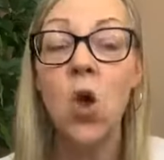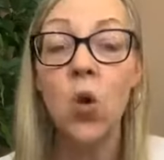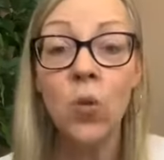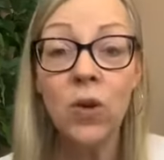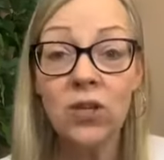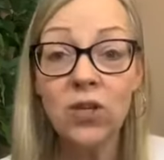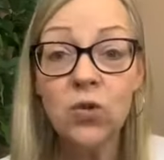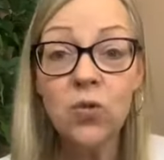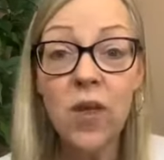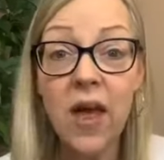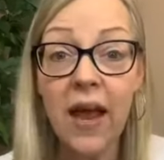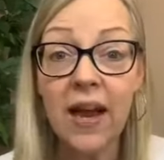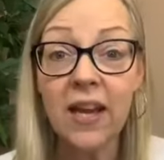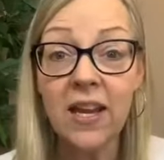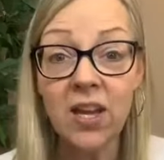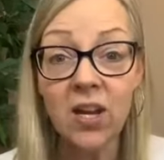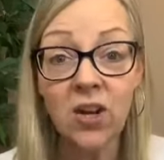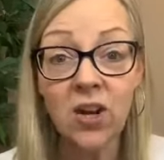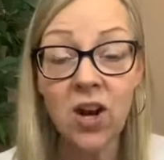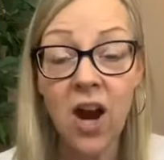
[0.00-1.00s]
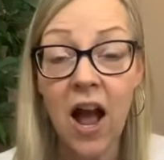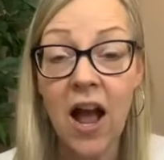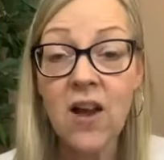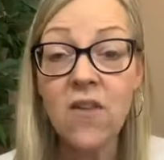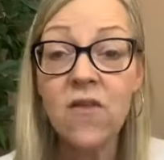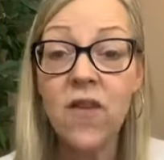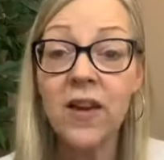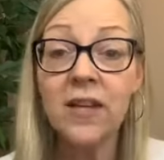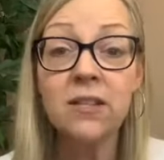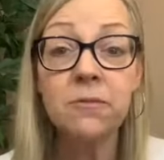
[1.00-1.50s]
We do that here
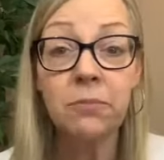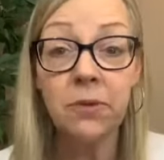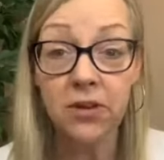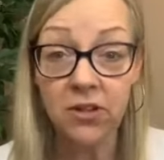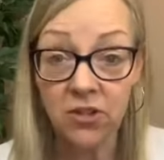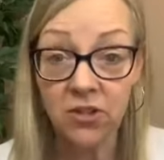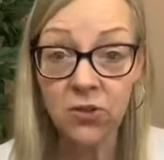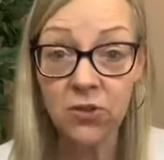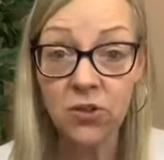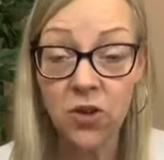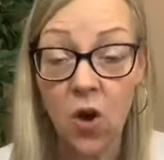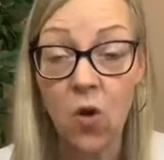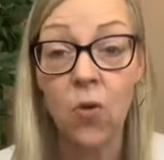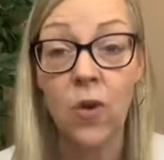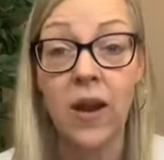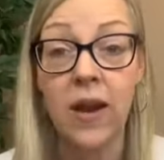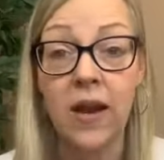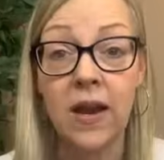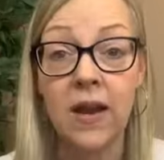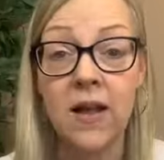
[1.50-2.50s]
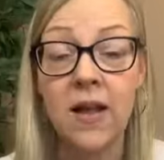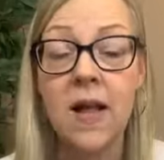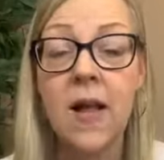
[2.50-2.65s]
on Facebook too, don't we?